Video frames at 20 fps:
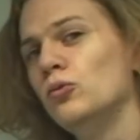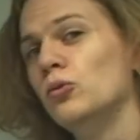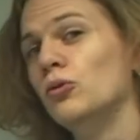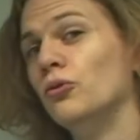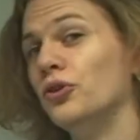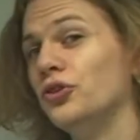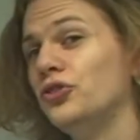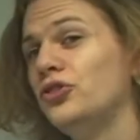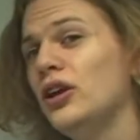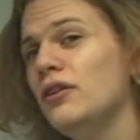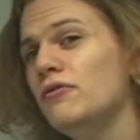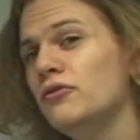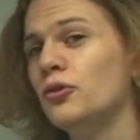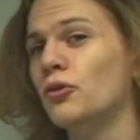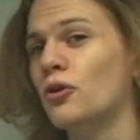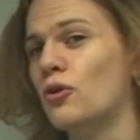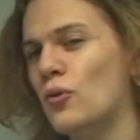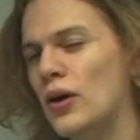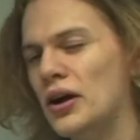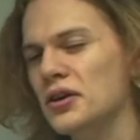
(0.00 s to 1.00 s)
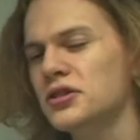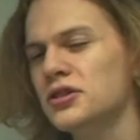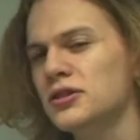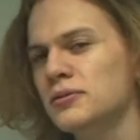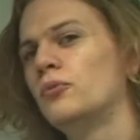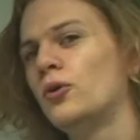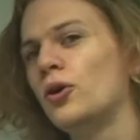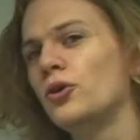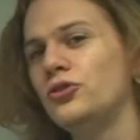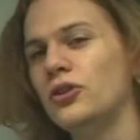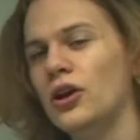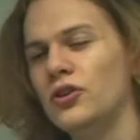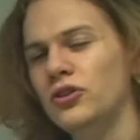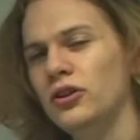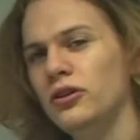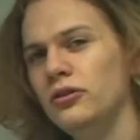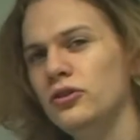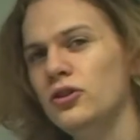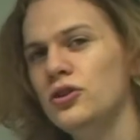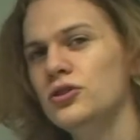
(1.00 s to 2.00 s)
will receive the request, process
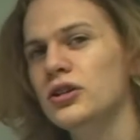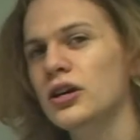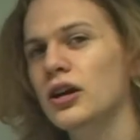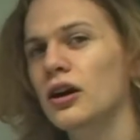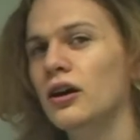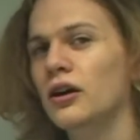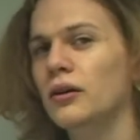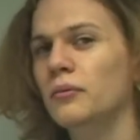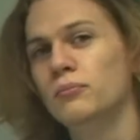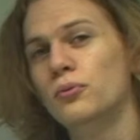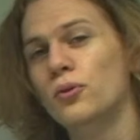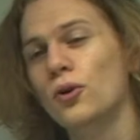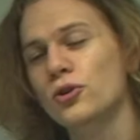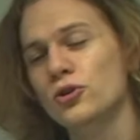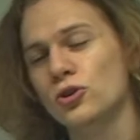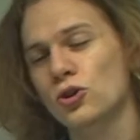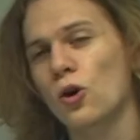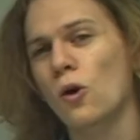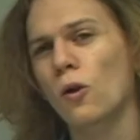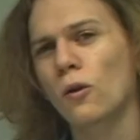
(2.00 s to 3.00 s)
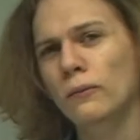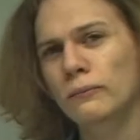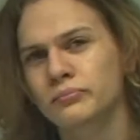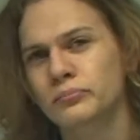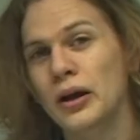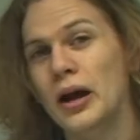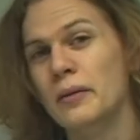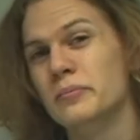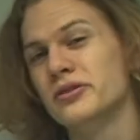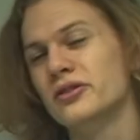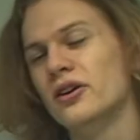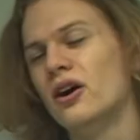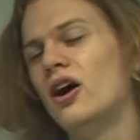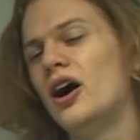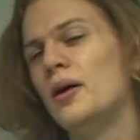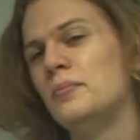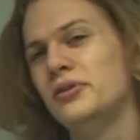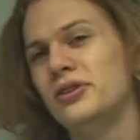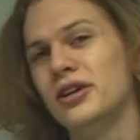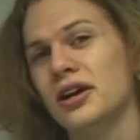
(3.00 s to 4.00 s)
it using a protocol, perhaps the
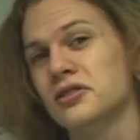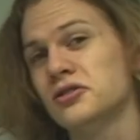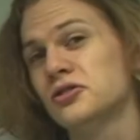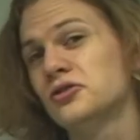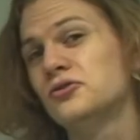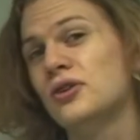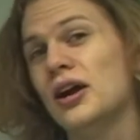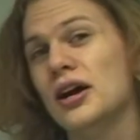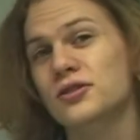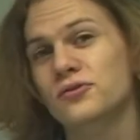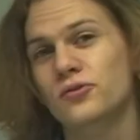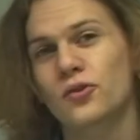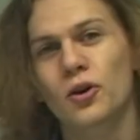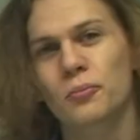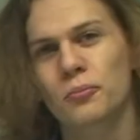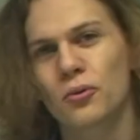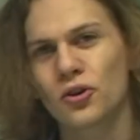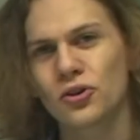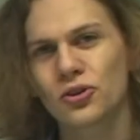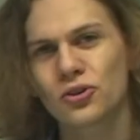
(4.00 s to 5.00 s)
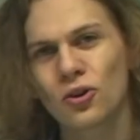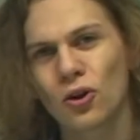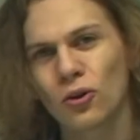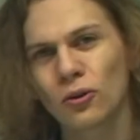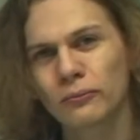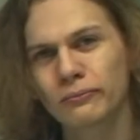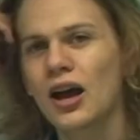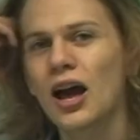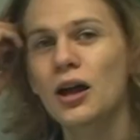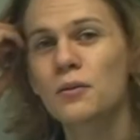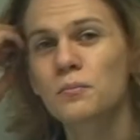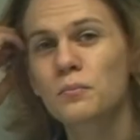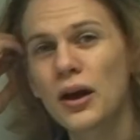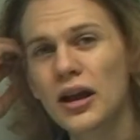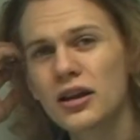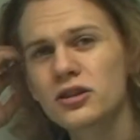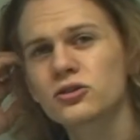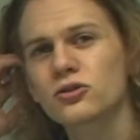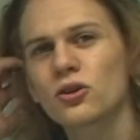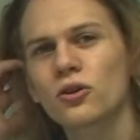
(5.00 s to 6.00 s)
hypertext transfer protocol, and
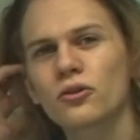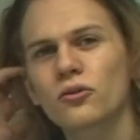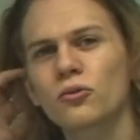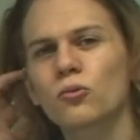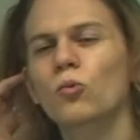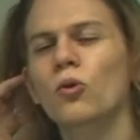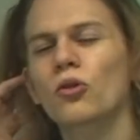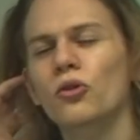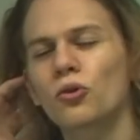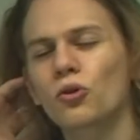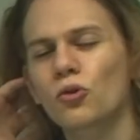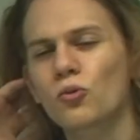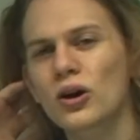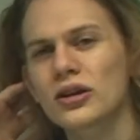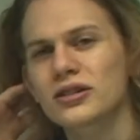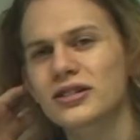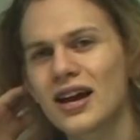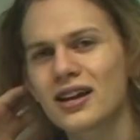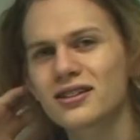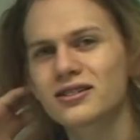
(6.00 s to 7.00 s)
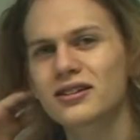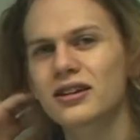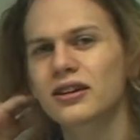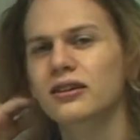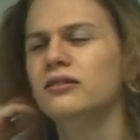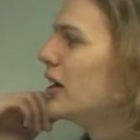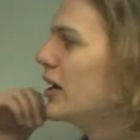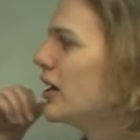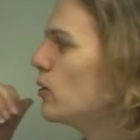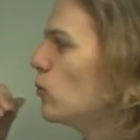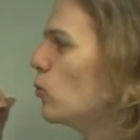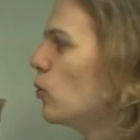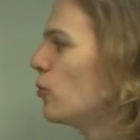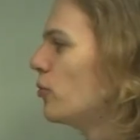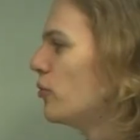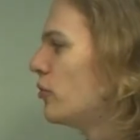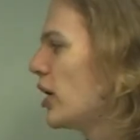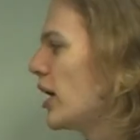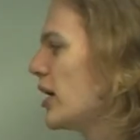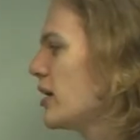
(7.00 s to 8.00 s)
based on what the request has in it, it will
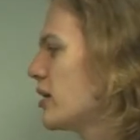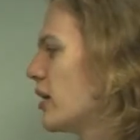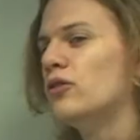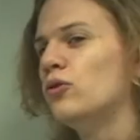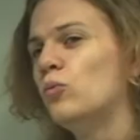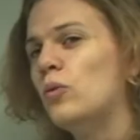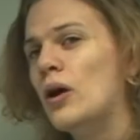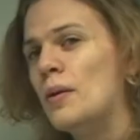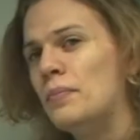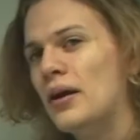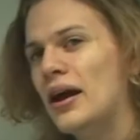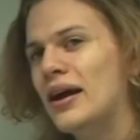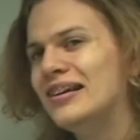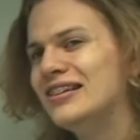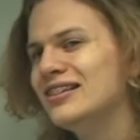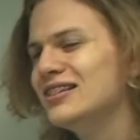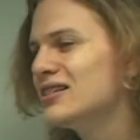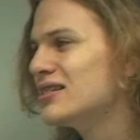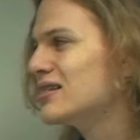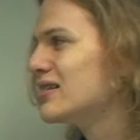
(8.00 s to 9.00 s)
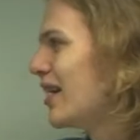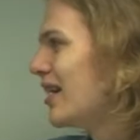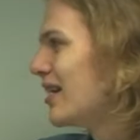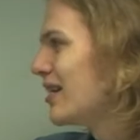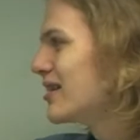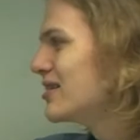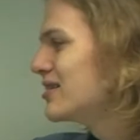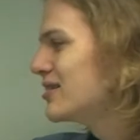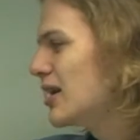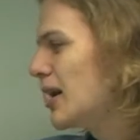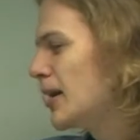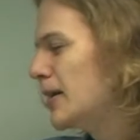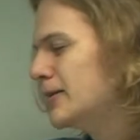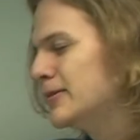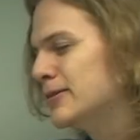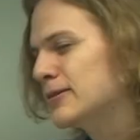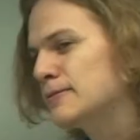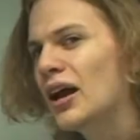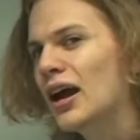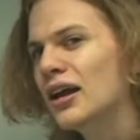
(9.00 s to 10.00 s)
take the web pages that it
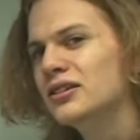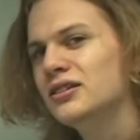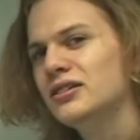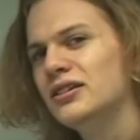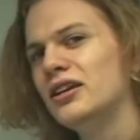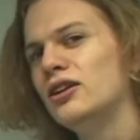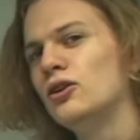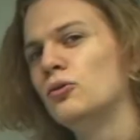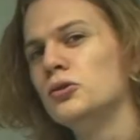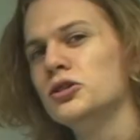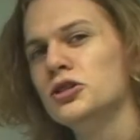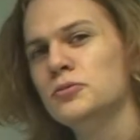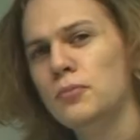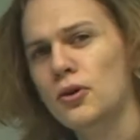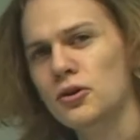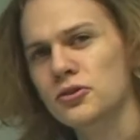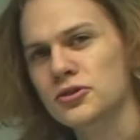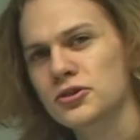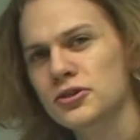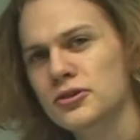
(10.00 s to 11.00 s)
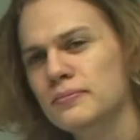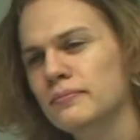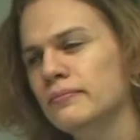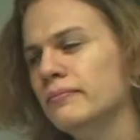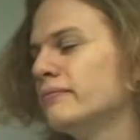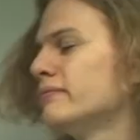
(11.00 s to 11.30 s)
contains and send a response.